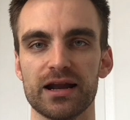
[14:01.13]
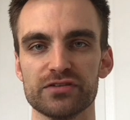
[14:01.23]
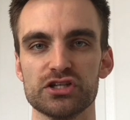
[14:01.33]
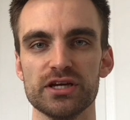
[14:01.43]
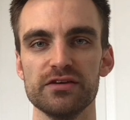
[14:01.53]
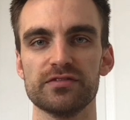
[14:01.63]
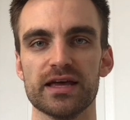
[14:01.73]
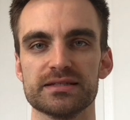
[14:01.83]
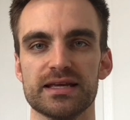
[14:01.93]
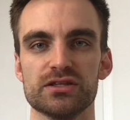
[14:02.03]
I've achieved
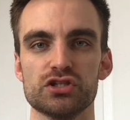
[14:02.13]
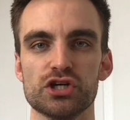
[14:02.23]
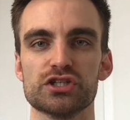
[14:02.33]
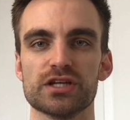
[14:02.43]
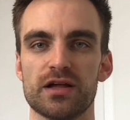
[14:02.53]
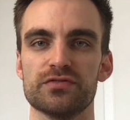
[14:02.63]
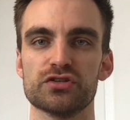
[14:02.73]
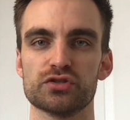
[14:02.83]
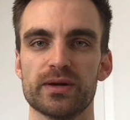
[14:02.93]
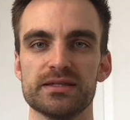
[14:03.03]
this in just
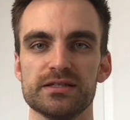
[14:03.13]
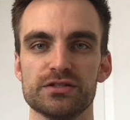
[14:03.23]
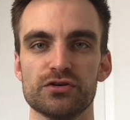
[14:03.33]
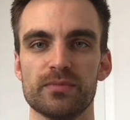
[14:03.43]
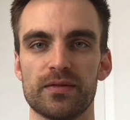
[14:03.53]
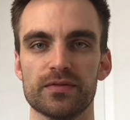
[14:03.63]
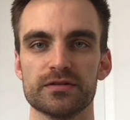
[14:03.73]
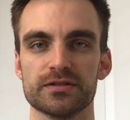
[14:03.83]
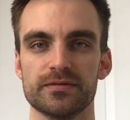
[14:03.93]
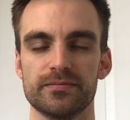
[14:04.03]
under 22
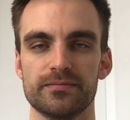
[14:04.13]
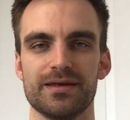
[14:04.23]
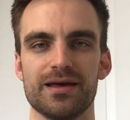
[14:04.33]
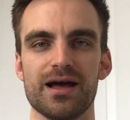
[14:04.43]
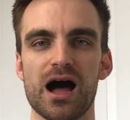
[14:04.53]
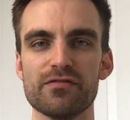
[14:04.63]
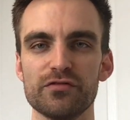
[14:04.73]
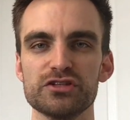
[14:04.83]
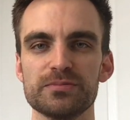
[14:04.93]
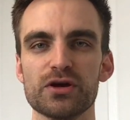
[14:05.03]
months. I've
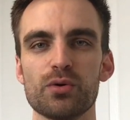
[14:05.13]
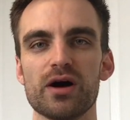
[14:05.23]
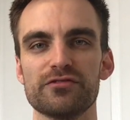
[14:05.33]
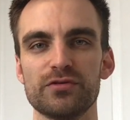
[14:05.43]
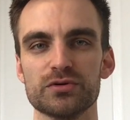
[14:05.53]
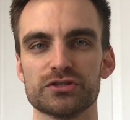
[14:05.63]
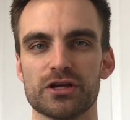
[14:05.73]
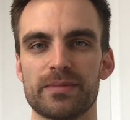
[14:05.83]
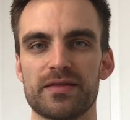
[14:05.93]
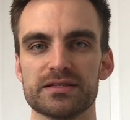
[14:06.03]
obviously been quite
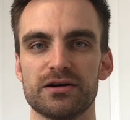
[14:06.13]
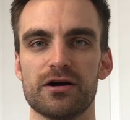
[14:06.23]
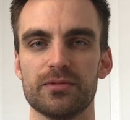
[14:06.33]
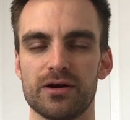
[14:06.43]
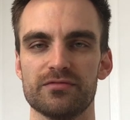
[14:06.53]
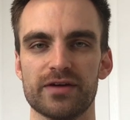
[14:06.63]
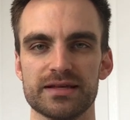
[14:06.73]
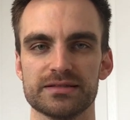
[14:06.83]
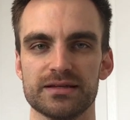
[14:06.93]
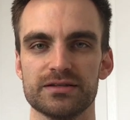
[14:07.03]
fortunate about the time that I
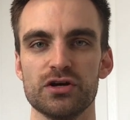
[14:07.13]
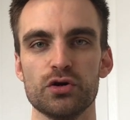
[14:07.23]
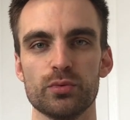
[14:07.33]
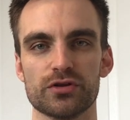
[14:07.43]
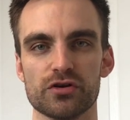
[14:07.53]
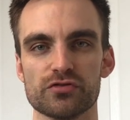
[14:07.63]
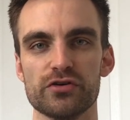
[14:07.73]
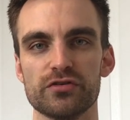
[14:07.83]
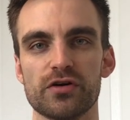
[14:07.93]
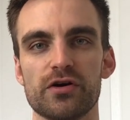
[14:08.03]
invested. With
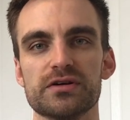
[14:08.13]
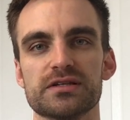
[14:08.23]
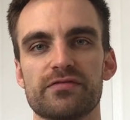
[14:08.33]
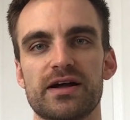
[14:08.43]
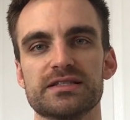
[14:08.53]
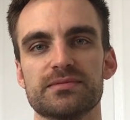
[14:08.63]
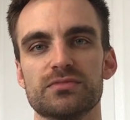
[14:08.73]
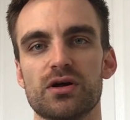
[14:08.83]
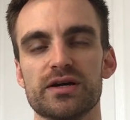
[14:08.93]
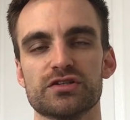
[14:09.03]
coronavirus, I've had
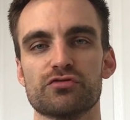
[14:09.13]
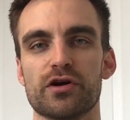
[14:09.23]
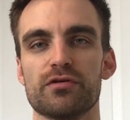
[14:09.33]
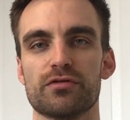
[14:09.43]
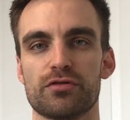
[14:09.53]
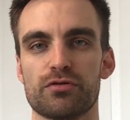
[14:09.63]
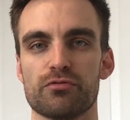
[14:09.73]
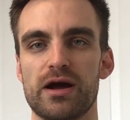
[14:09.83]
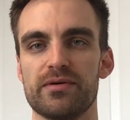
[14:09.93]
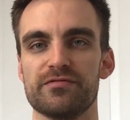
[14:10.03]
some nice growth
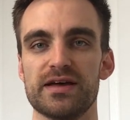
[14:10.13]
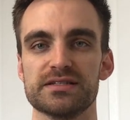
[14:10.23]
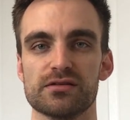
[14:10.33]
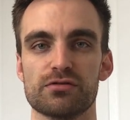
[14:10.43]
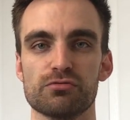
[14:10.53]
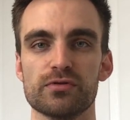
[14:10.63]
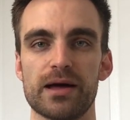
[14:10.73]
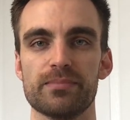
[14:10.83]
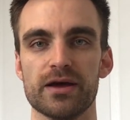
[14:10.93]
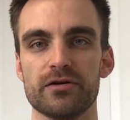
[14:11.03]
throughout investing through
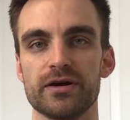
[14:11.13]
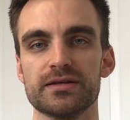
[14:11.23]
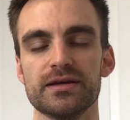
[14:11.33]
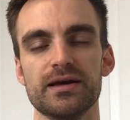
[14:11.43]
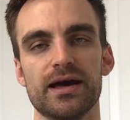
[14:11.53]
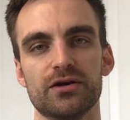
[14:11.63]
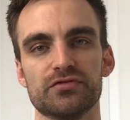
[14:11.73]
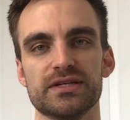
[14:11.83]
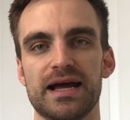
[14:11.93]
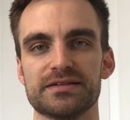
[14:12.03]
that period, and
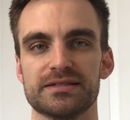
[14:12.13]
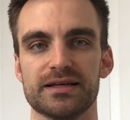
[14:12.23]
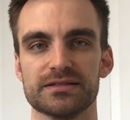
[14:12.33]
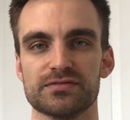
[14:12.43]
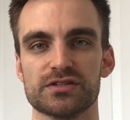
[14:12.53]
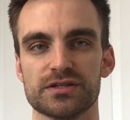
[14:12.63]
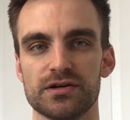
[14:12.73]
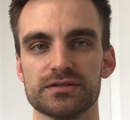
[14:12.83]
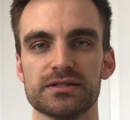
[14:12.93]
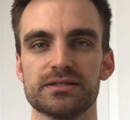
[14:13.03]
obviously as things have
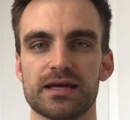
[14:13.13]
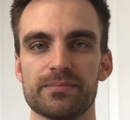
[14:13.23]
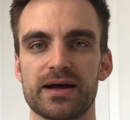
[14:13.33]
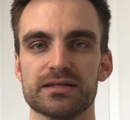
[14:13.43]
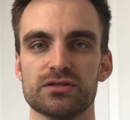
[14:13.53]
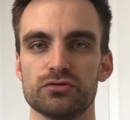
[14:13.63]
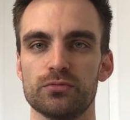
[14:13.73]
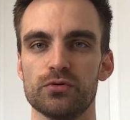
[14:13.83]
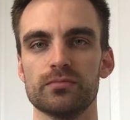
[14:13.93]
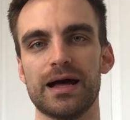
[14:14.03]
started to get back to
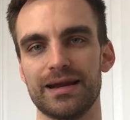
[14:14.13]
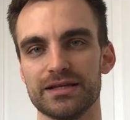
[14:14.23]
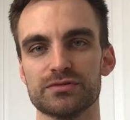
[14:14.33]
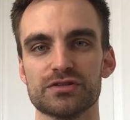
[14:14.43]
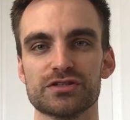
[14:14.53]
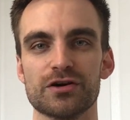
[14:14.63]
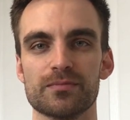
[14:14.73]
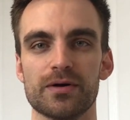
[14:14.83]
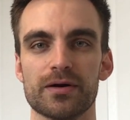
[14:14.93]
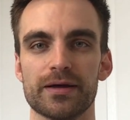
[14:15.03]
normal, at least with the
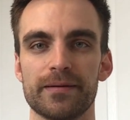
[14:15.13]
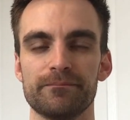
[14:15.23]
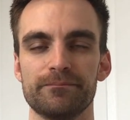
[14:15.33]
stock market.